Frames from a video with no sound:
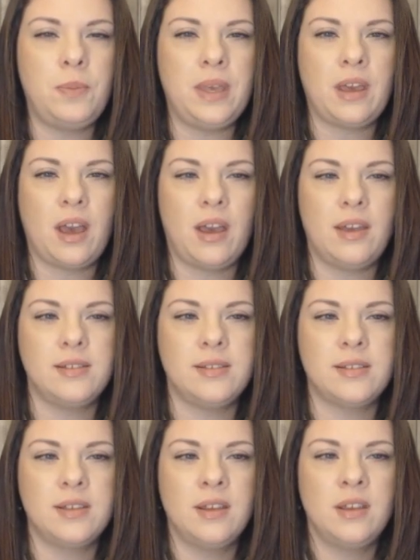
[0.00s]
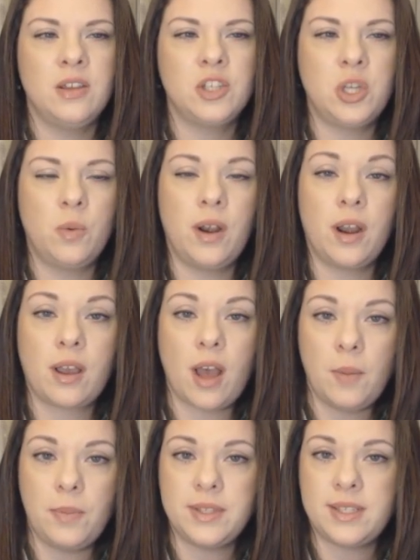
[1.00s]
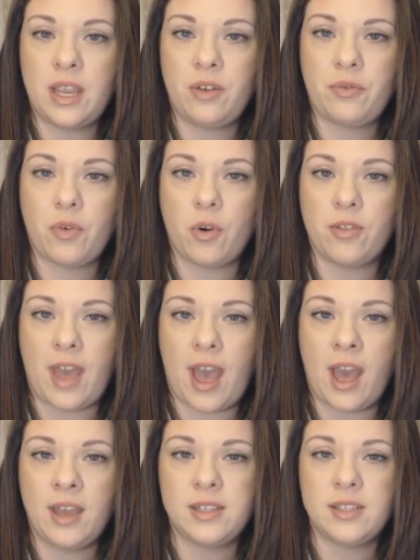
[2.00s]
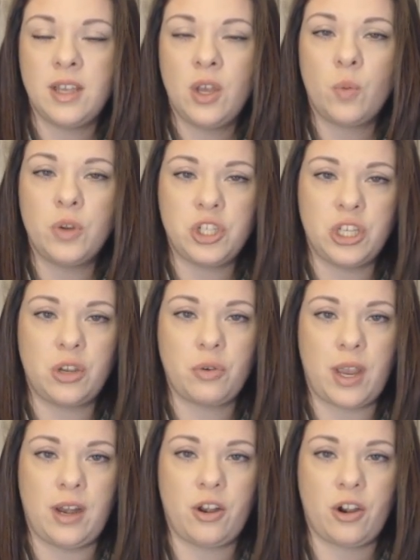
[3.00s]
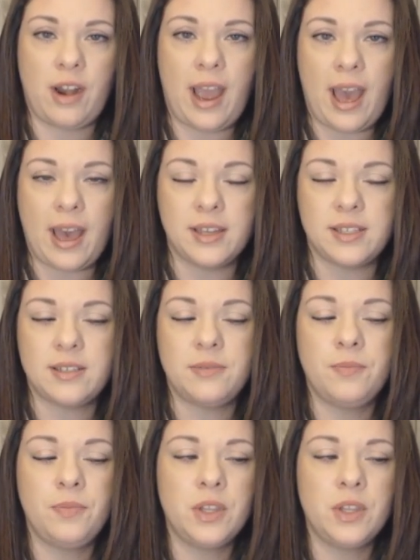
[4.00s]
because she wanted to compensate for that when she created her hat.